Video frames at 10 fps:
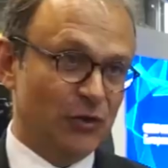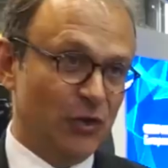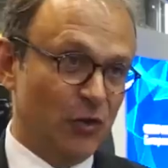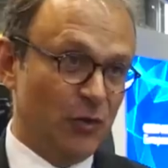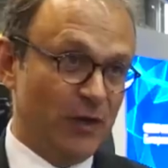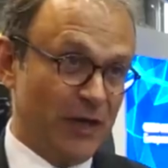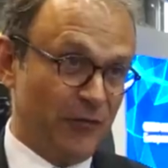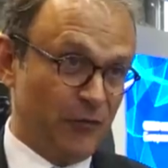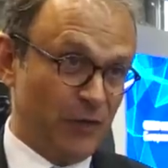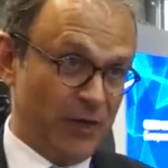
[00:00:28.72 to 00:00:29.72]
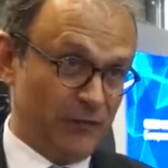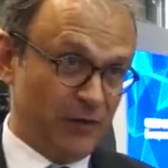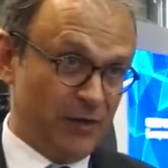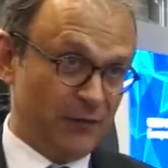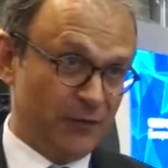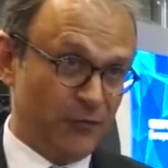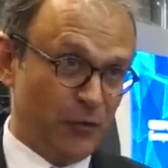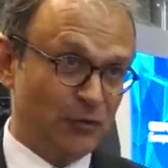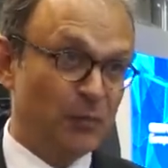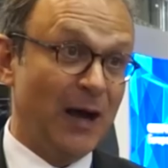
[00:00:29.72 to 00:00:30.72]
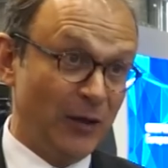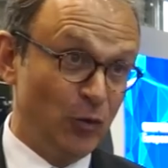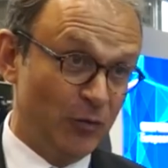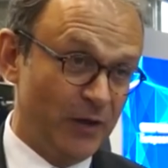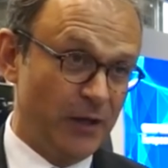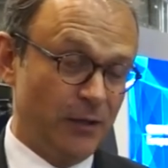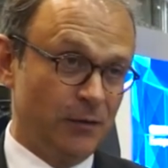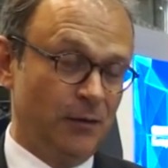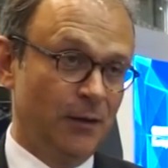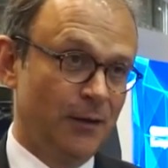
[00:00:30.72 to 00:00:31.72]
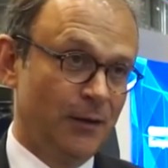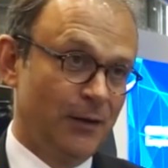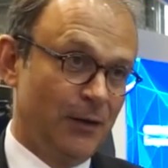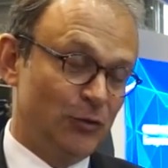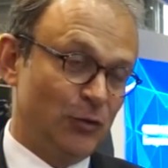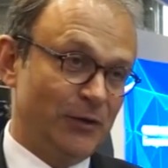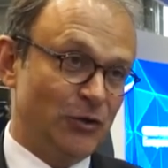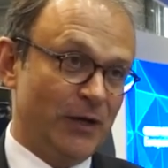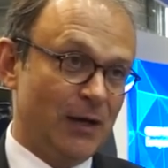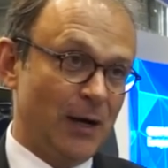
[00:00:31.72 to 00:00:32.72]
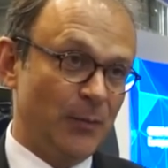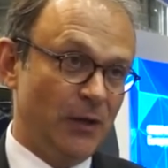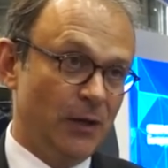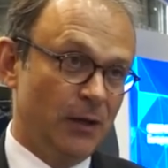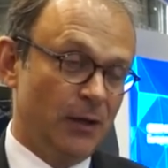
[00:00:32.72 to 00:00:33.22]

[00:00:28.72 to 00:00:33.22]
ago we have delivered the first Pandur vehicle to the Czech Army.